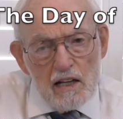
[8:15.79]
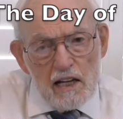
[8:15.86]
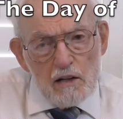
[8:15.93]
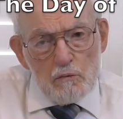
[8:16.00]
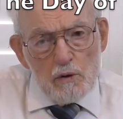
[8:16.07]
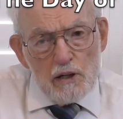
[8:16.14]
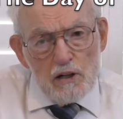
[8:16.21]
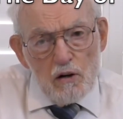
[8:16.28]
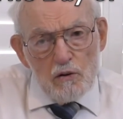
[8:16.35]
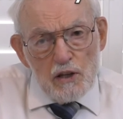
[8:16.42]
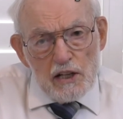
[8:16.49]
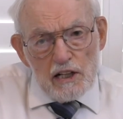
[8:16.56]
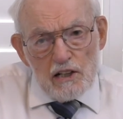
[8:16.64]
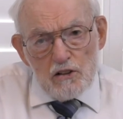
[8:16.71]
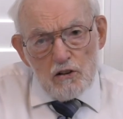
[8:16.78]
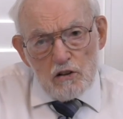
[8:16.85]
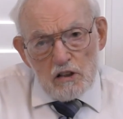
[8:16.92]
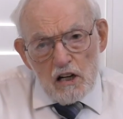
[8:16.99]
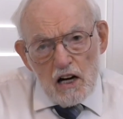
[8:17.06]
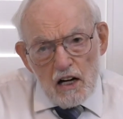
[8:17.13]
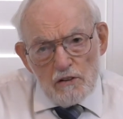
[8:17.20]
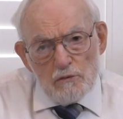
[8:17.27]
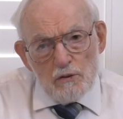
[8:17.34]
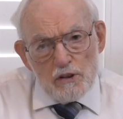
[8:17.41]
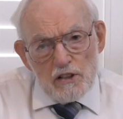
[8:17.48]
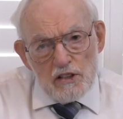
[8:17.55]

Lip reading: And we know that he took 100